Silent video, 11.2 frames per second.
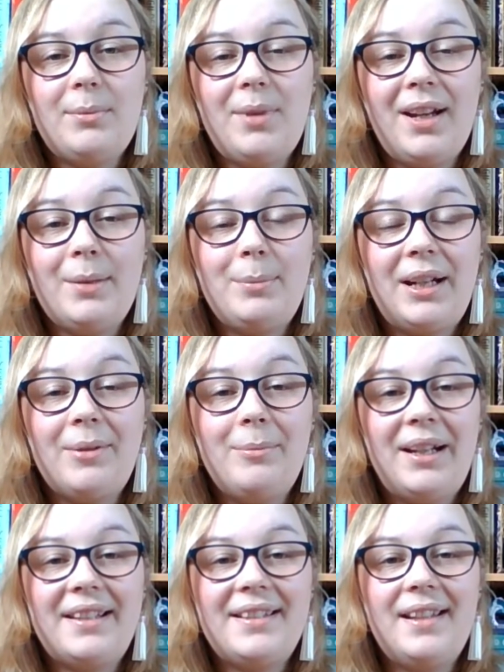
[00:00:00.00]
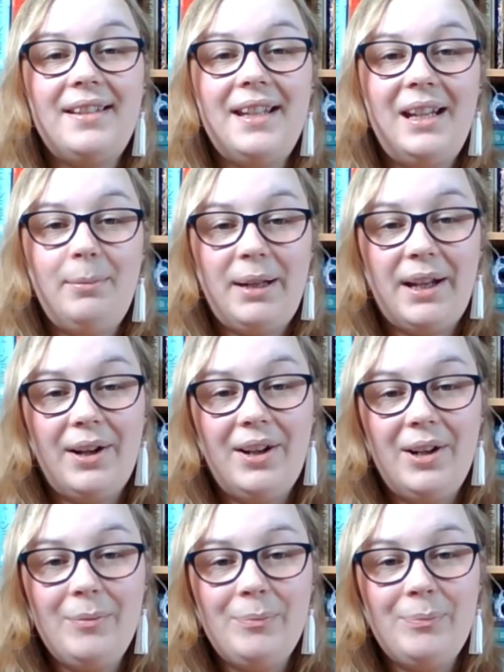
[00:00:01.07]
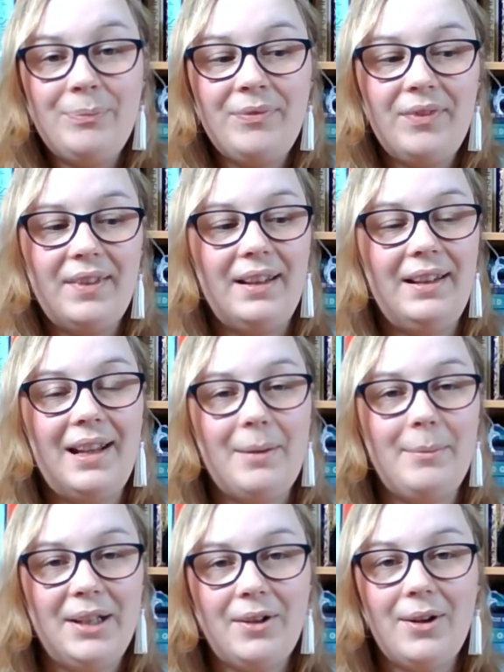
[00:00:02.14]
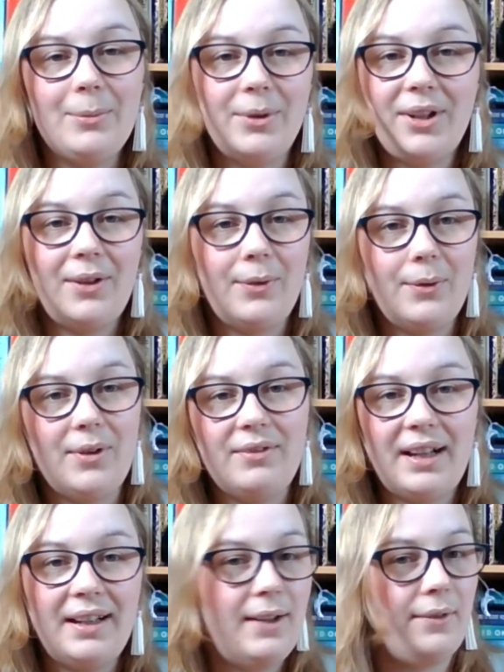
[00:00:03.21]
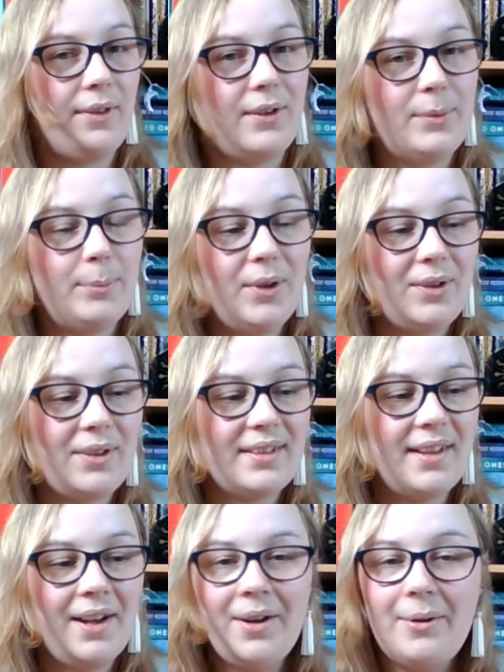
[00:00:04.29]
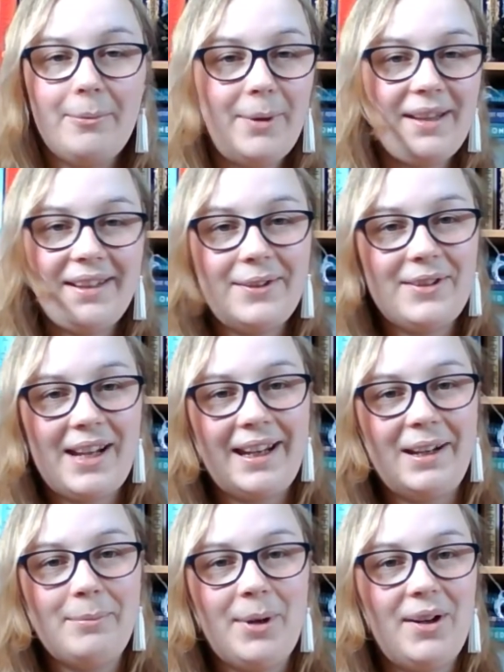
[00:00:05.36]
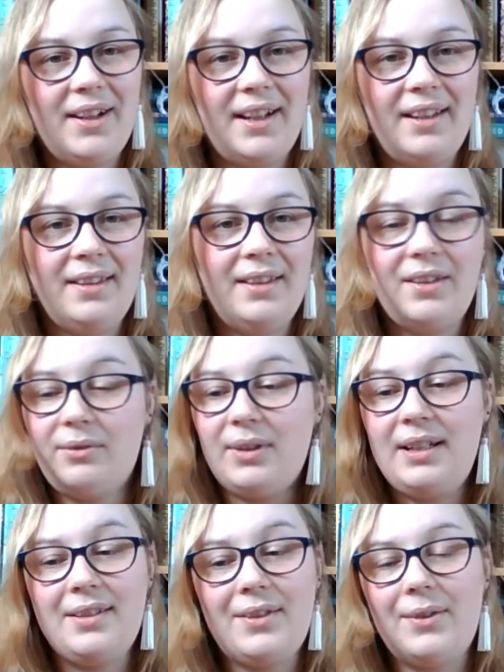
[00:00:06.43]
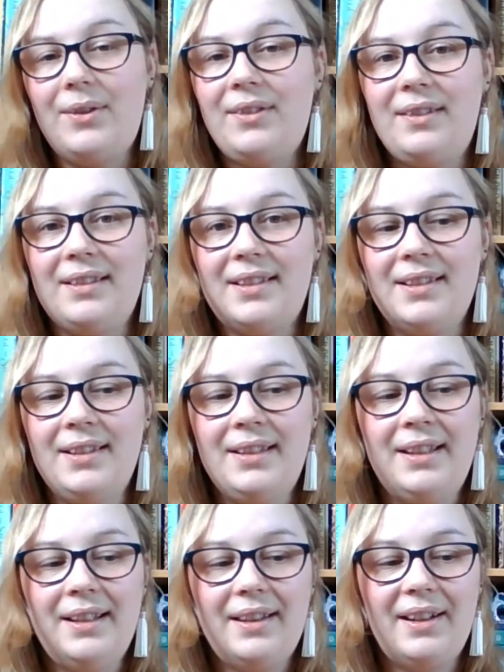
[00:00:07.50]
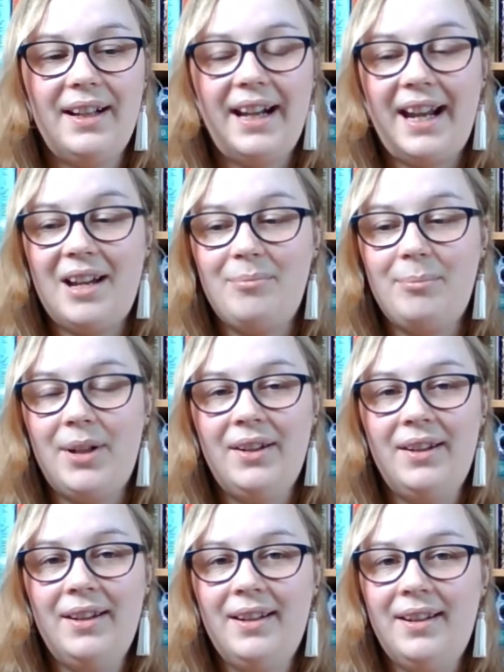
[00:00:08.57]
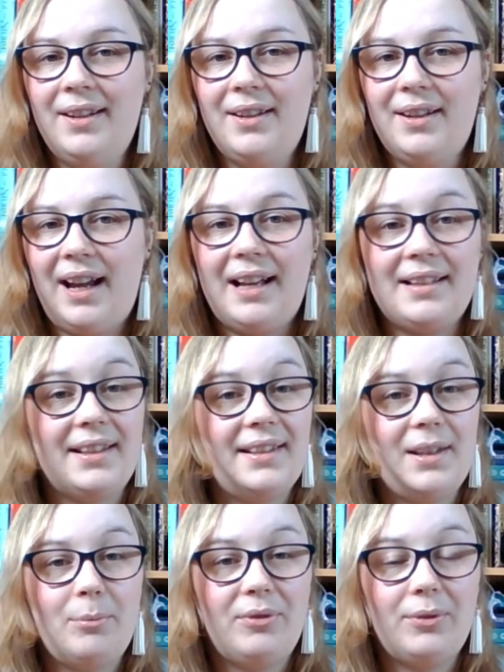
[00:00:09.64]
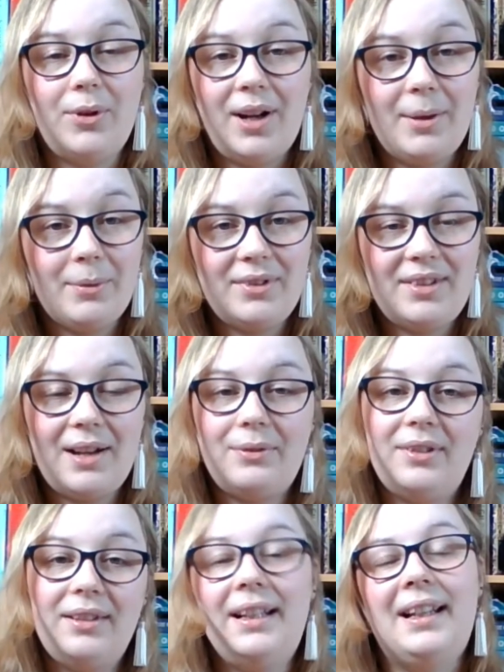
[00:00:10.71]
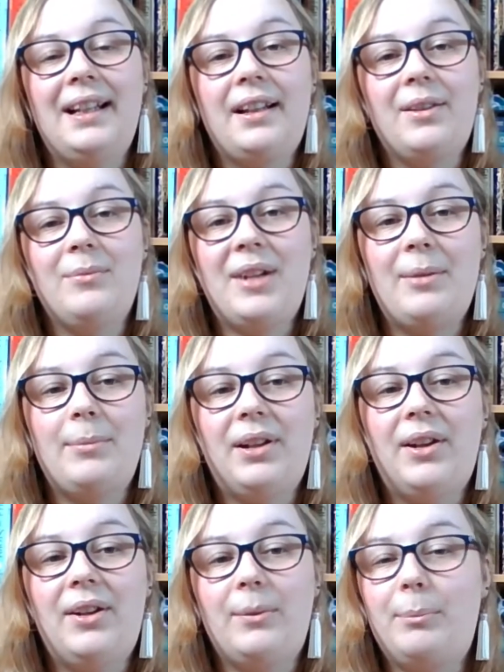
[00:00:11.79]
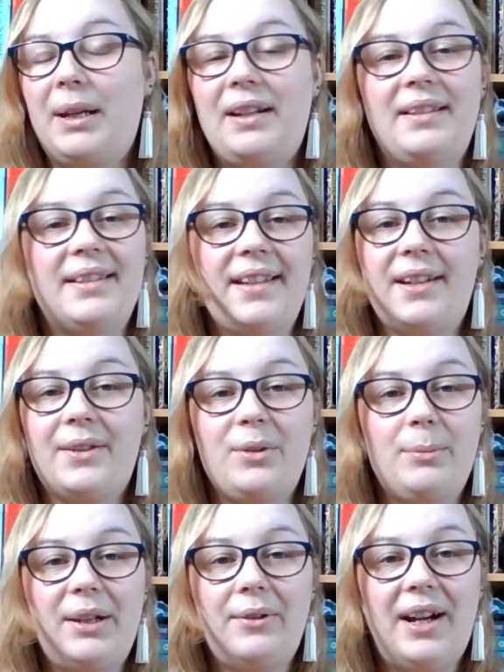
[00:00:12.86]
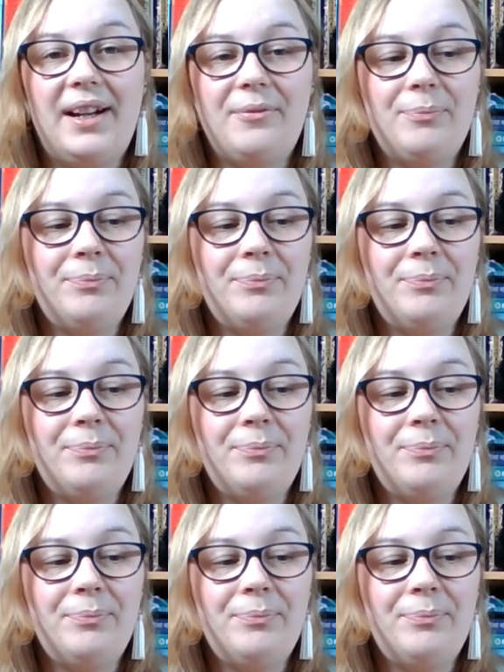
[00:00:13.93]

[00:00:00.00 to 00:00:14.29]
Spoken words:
my Pick and Mix TBR. Let me know what you thought of any of those books, whether you're taking part in the readathons that I am. As I said before, I will definitely link them down below because they're going to be great.